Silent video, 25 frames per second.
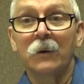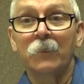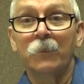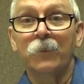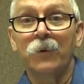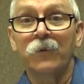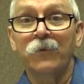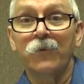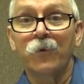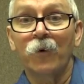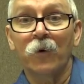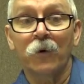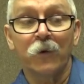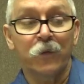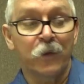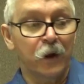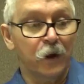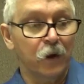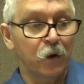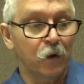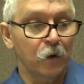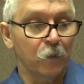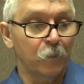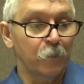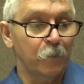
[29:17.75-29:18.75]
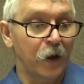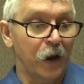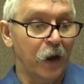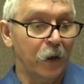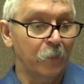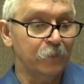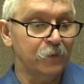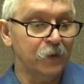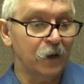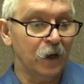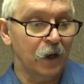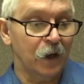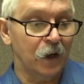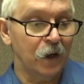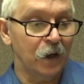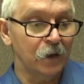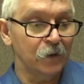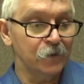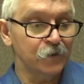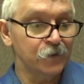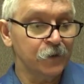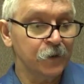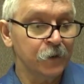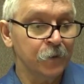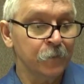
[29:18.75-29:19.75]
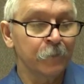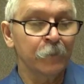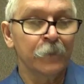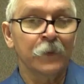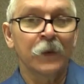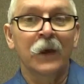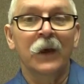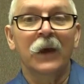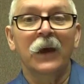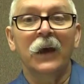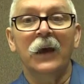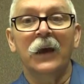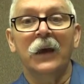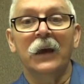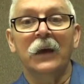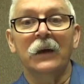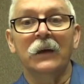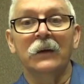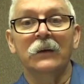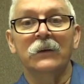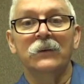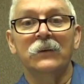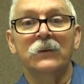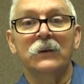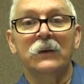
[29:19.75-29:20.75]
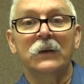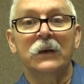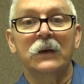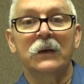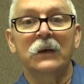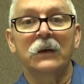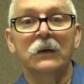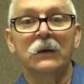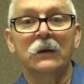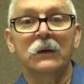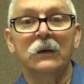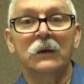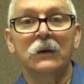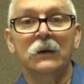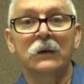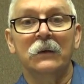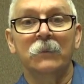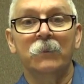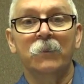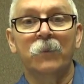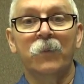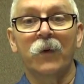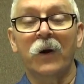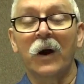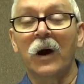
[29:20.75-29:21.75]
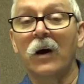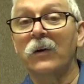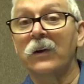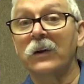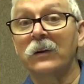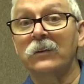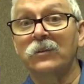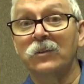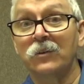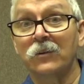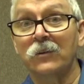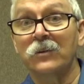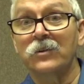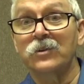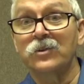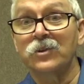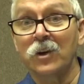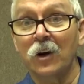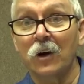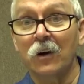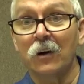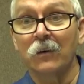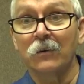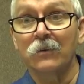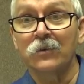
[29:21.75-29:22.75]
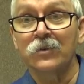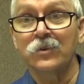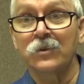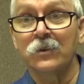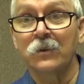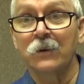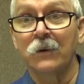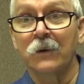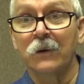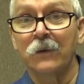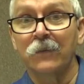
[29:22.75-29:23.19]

before they are baptized and eh, and brought into the church.